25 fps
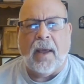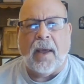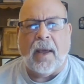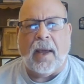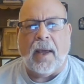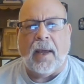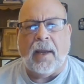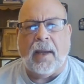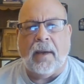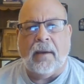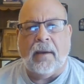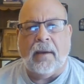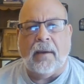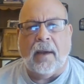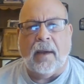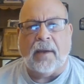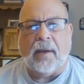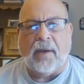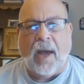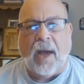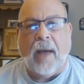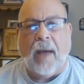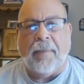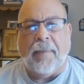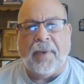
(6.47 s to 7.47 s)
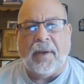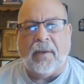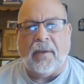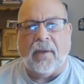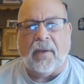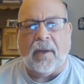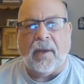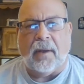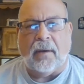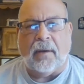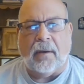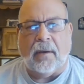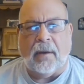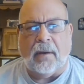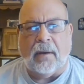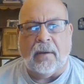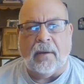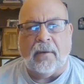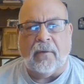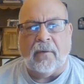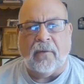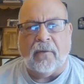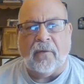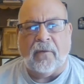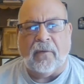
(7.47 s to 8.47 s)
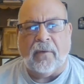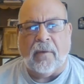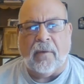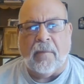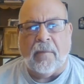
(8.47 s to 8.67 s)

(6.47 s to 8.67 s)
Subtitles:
a topic that is